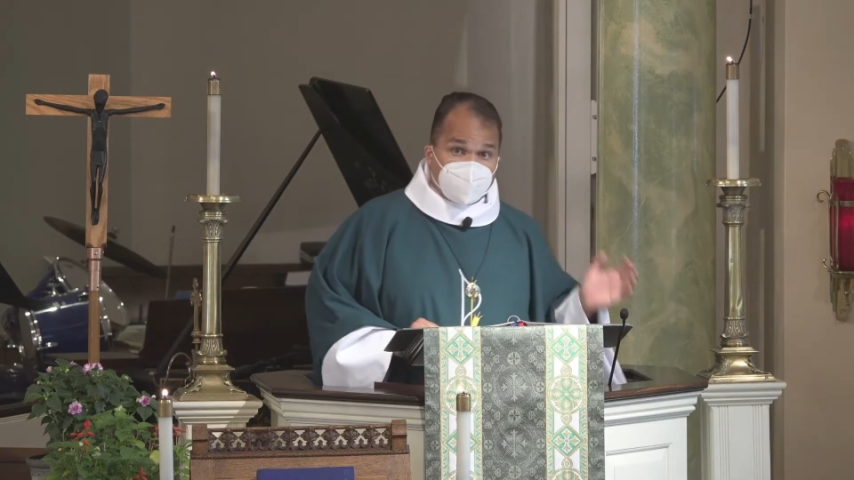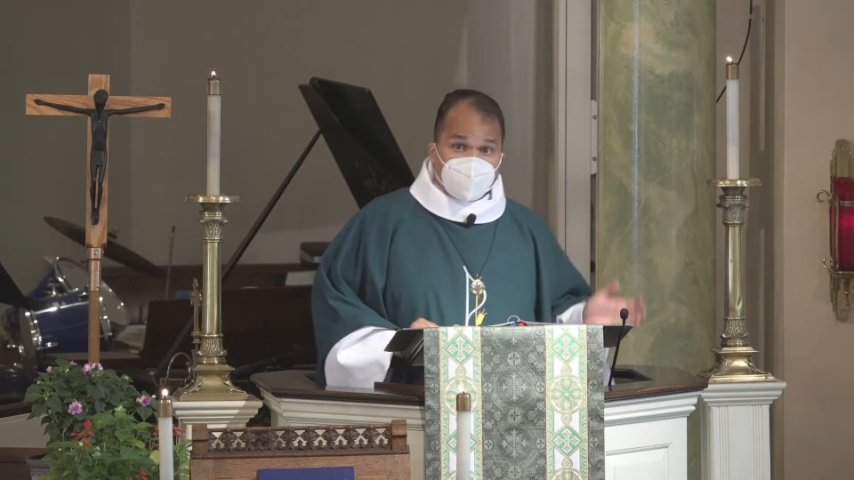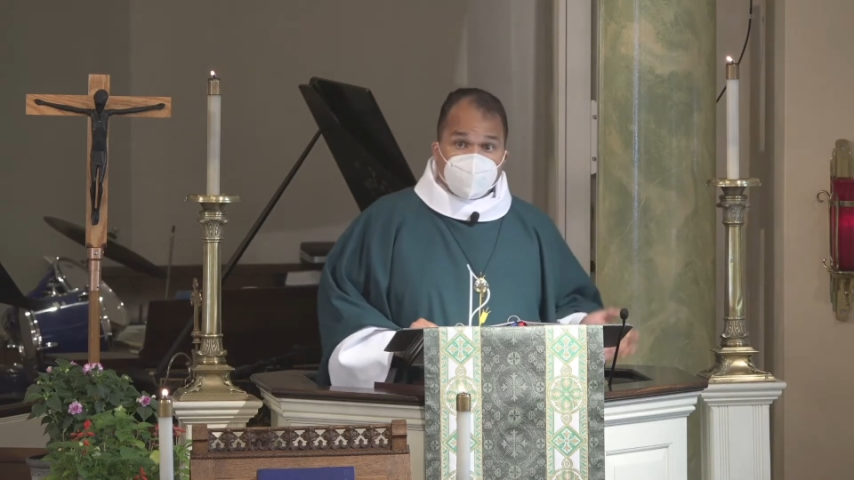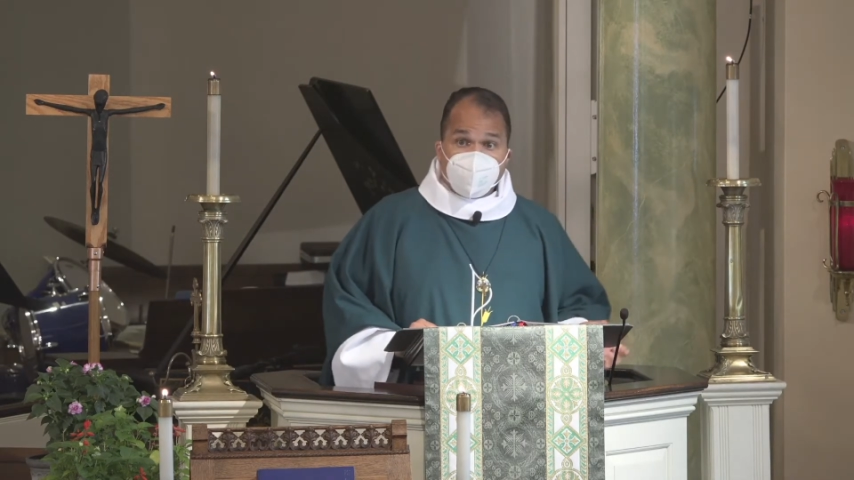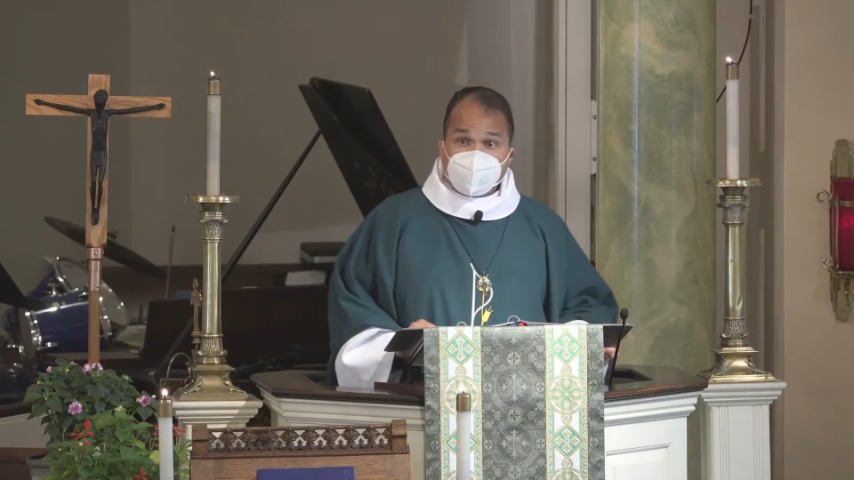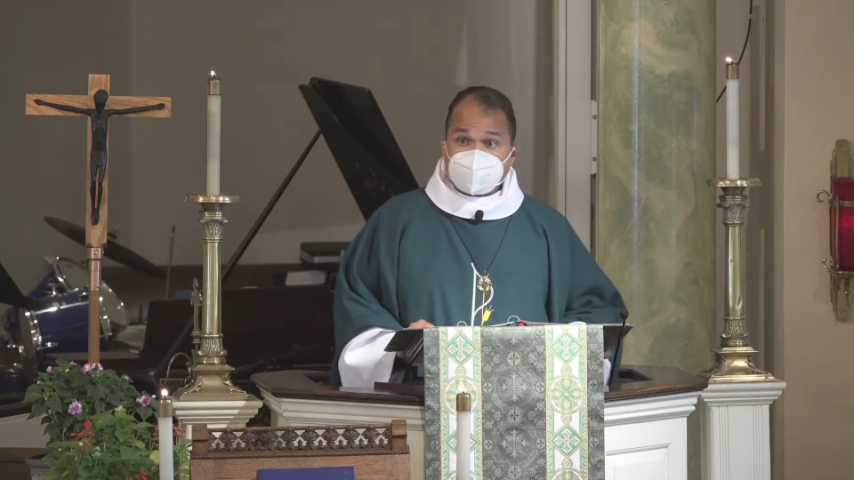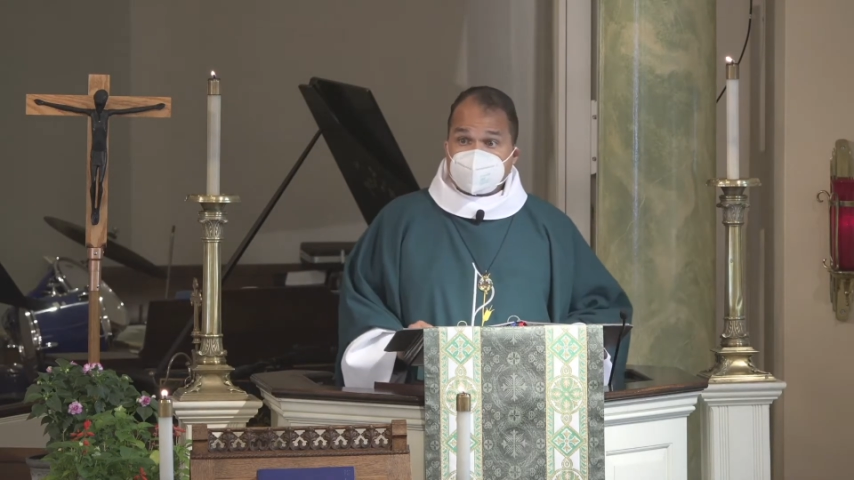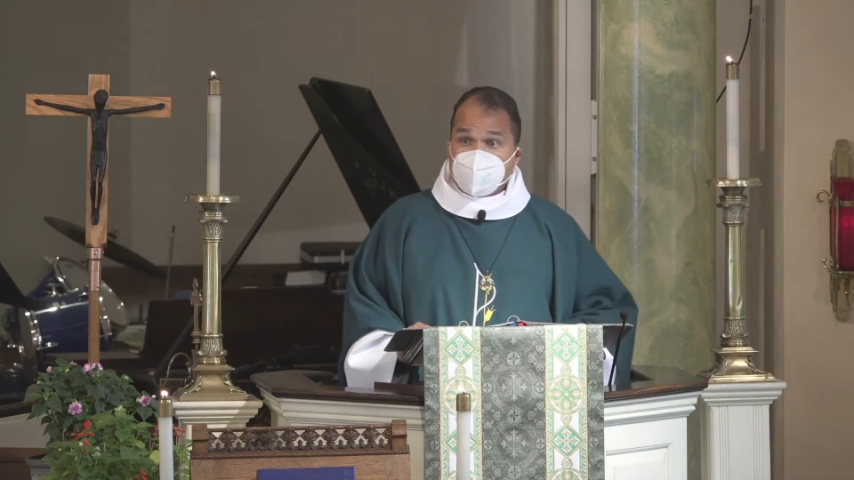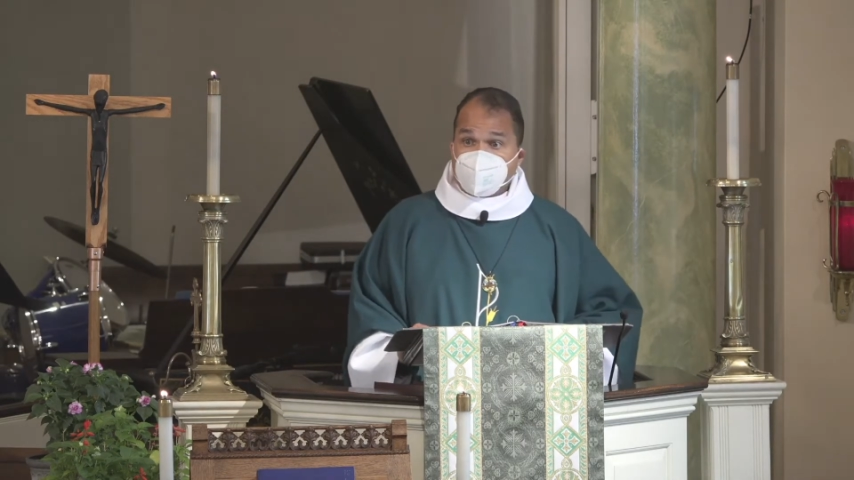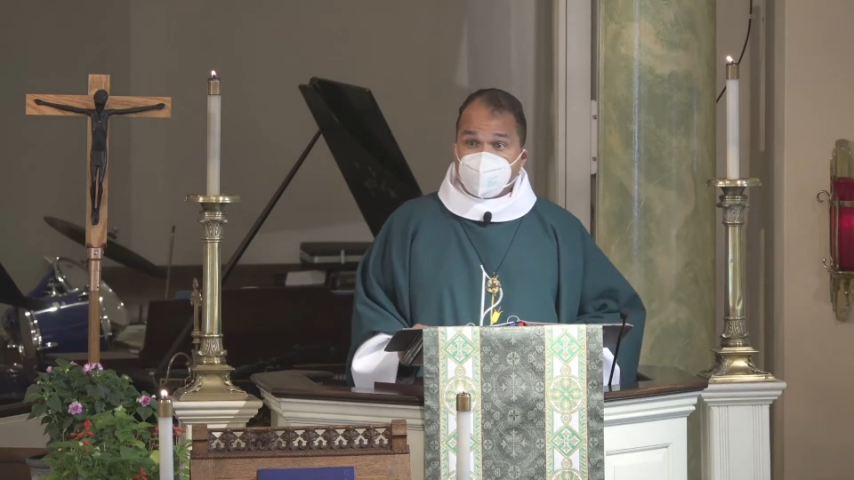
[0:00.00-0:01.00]
who himself
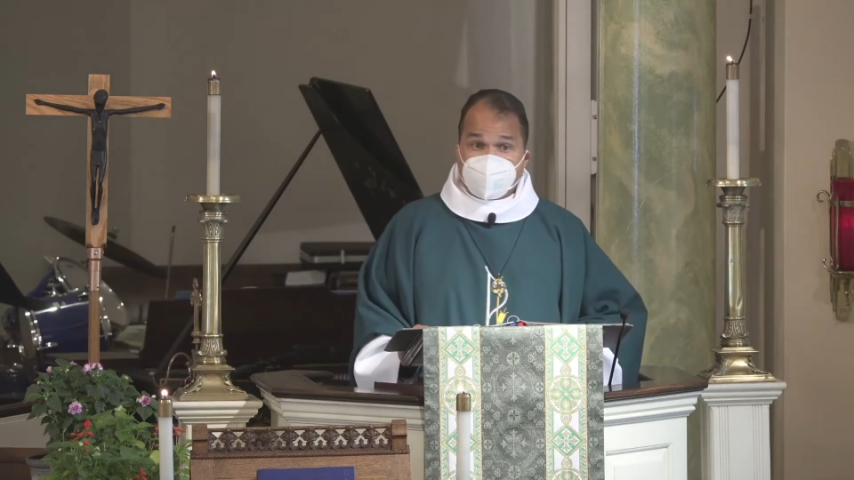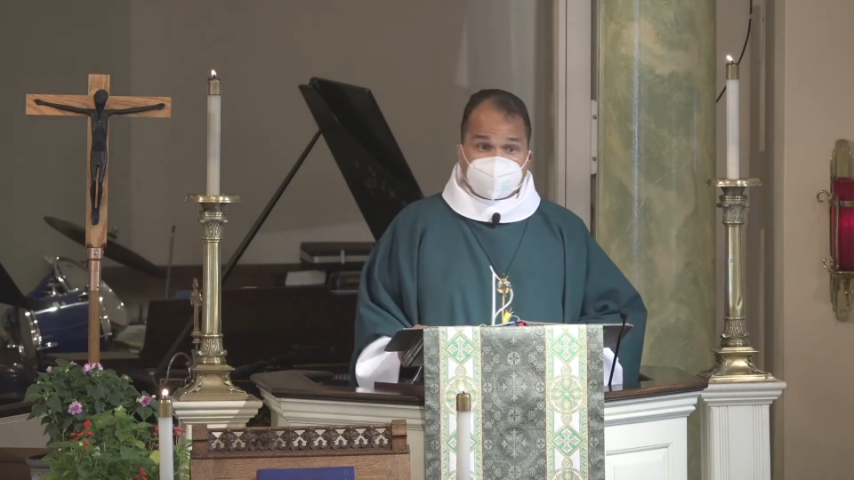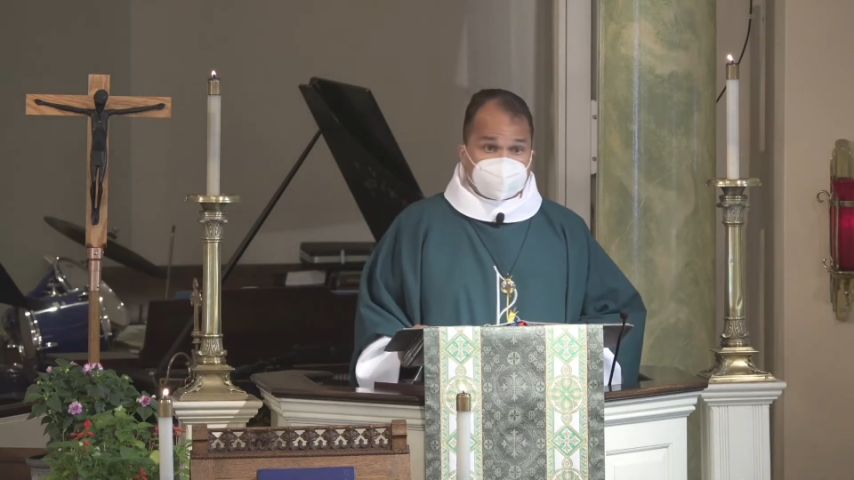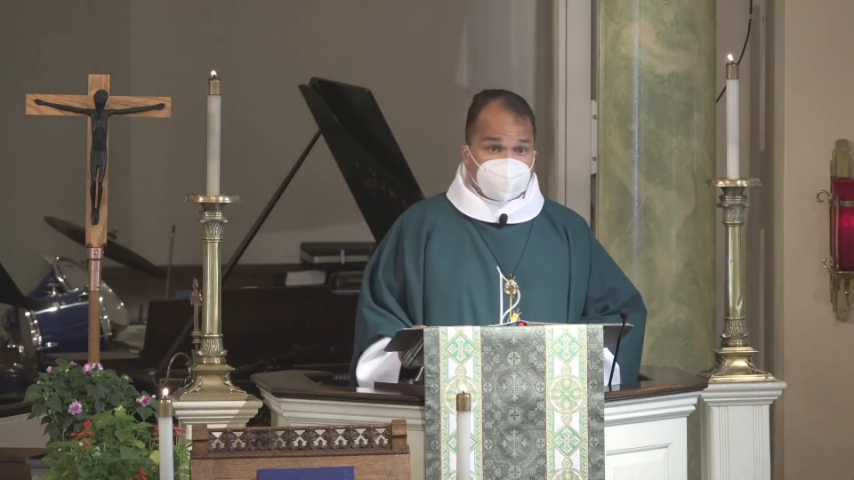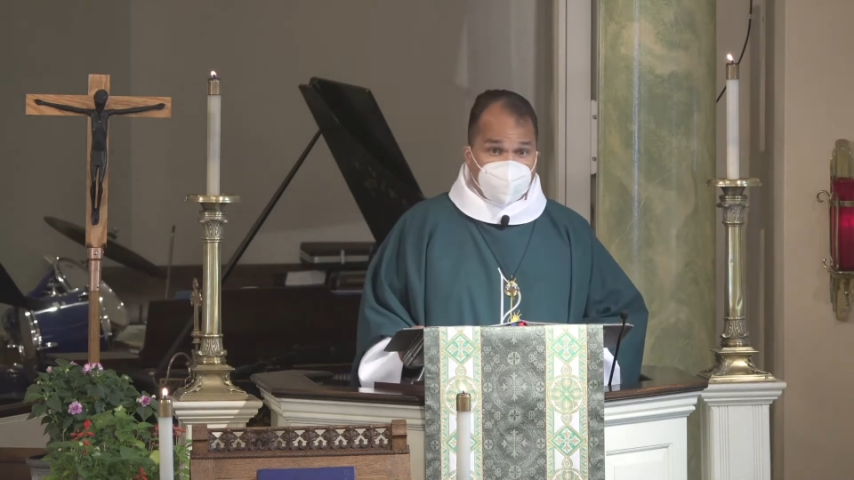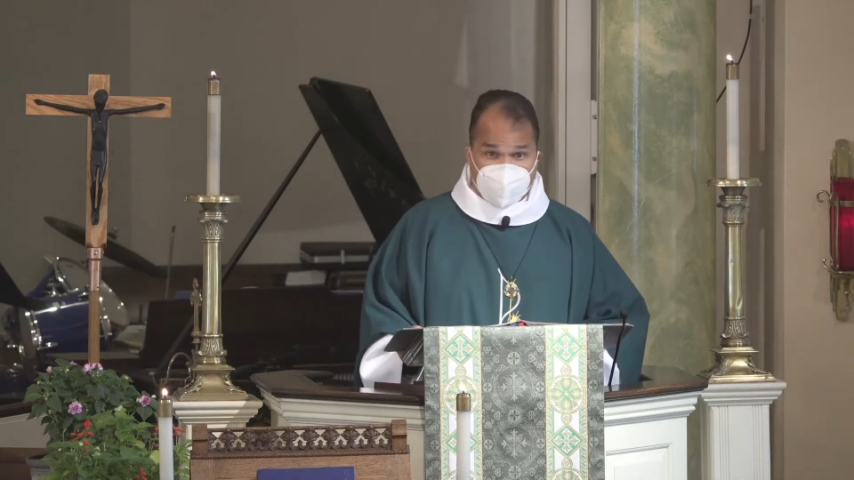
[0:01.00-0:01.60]
recognized